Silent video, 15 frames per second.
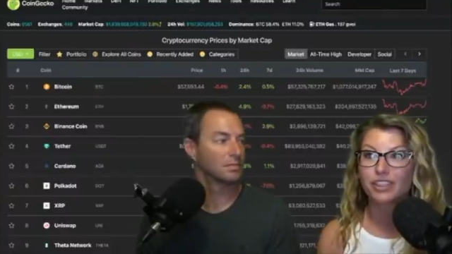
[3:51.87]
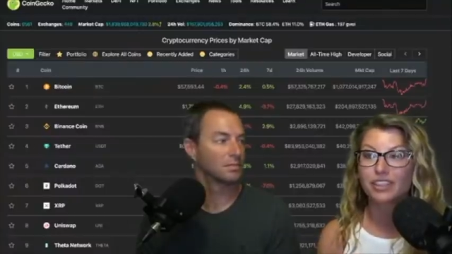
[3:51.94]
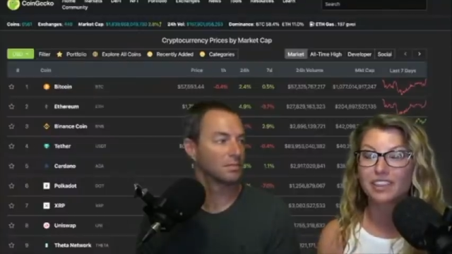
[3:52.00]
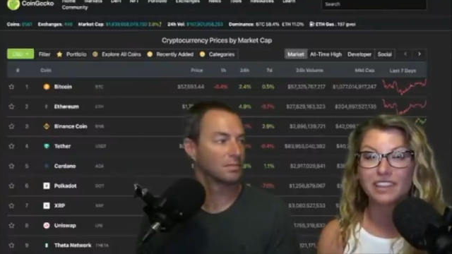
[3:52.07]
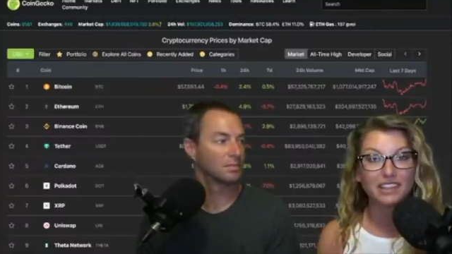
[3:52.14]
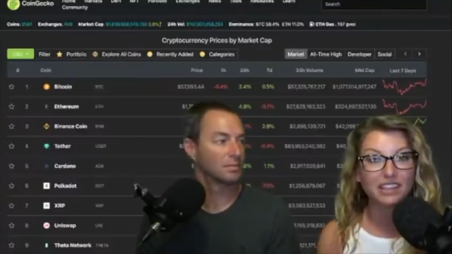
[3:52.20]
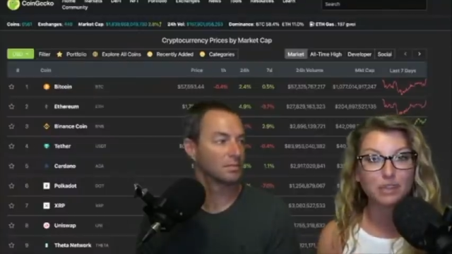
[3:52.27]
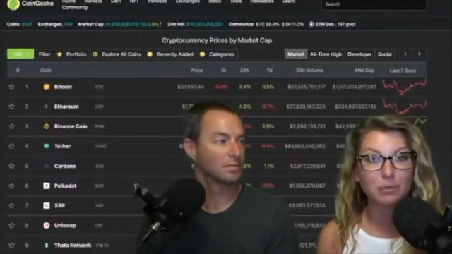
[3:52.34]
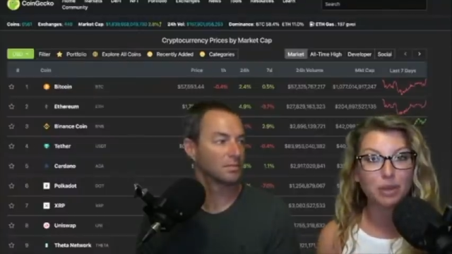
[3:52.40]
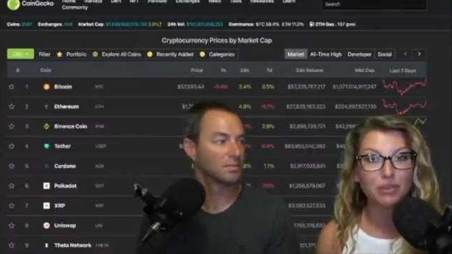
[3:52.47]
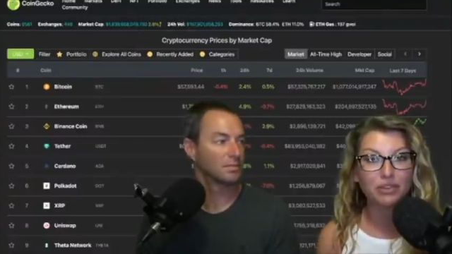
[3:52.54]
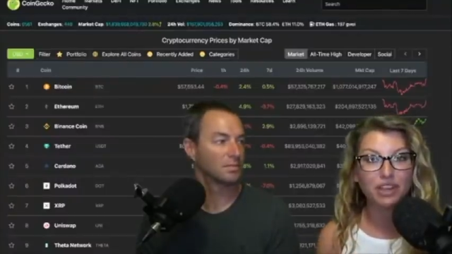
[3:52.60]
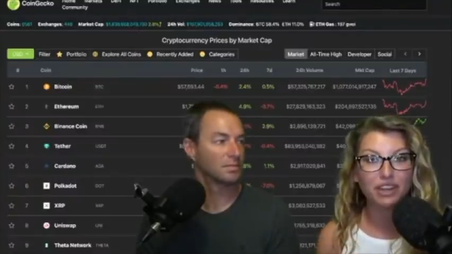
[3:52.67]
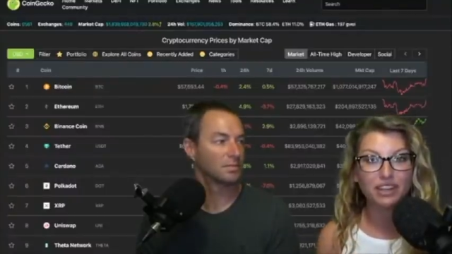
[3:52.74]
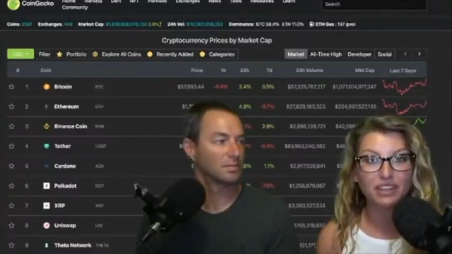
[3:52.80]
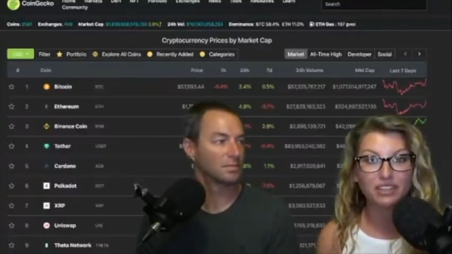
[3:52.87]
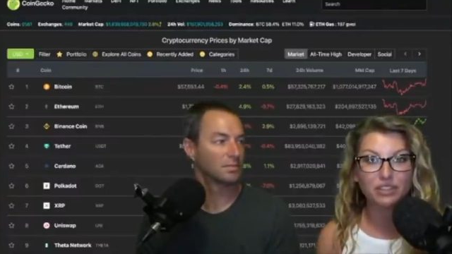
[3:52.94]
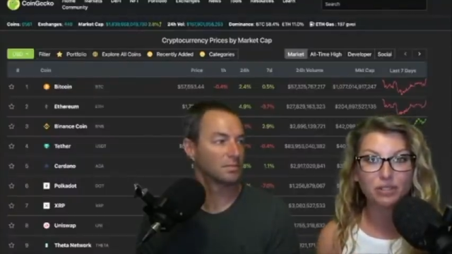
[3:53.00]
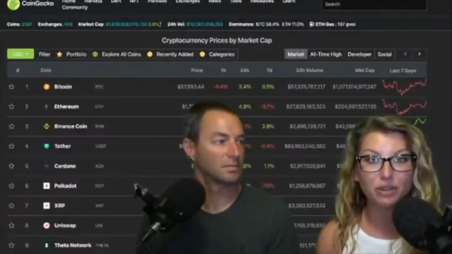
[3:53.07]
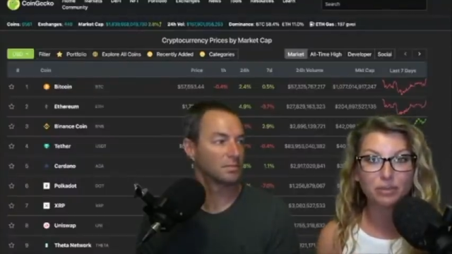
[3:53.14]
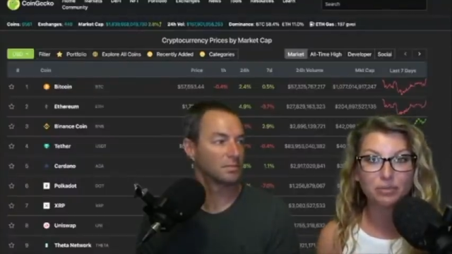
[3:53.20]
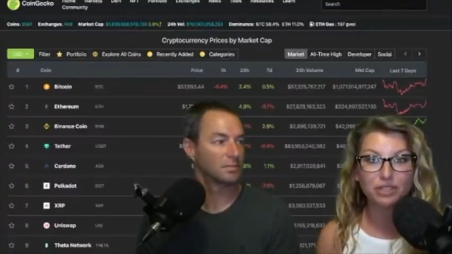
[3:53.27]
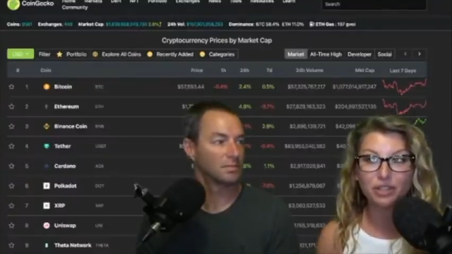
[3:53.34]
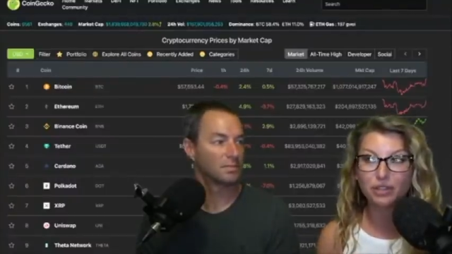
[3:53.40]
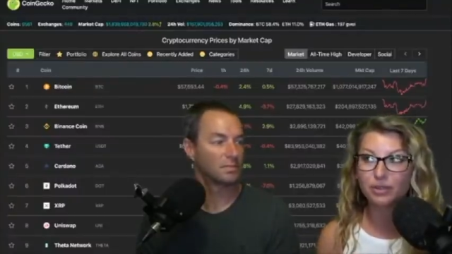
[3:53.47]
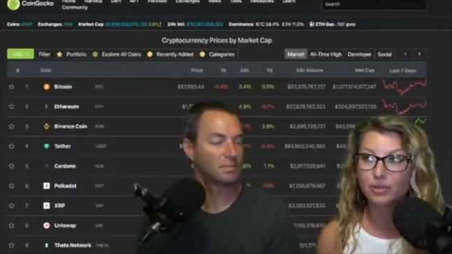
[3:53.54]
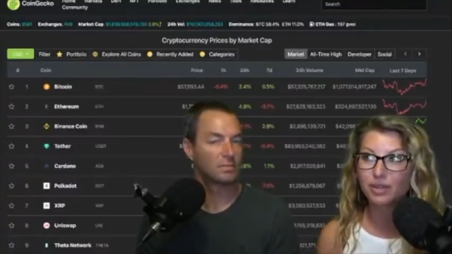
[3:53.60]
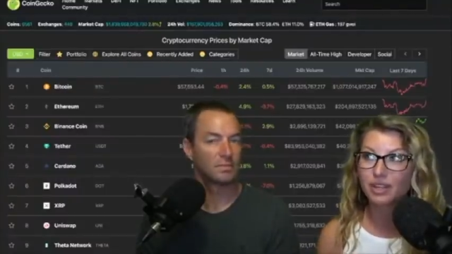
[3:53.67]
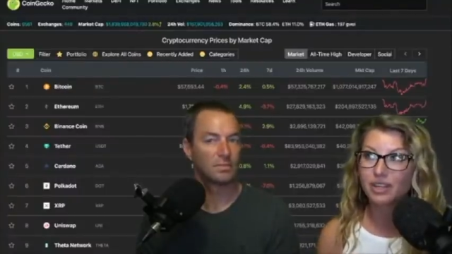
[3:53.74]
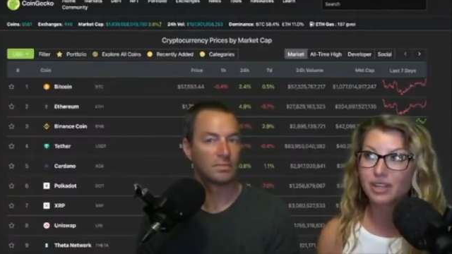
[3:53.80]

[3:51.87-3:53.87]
Speaker 1: thinking about getting into crypto,